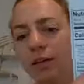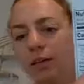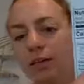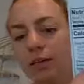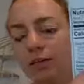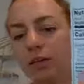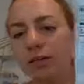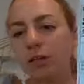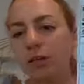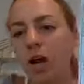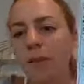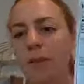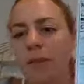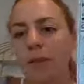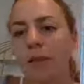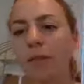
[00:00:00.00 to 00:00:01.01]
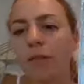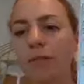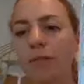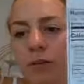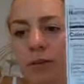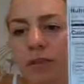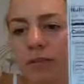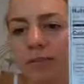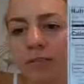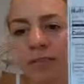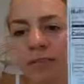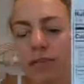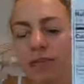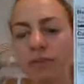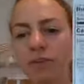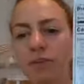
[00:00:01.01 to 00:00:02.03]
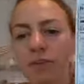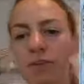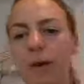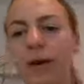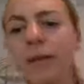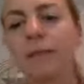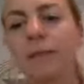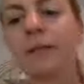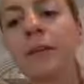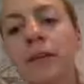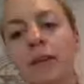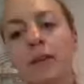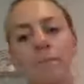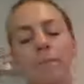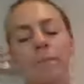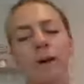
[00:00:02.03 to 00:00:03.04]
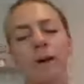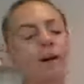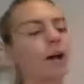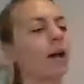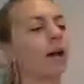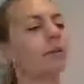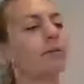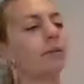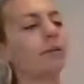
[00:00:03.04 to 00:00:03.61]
And somebody comment below if you can't see it very well, but I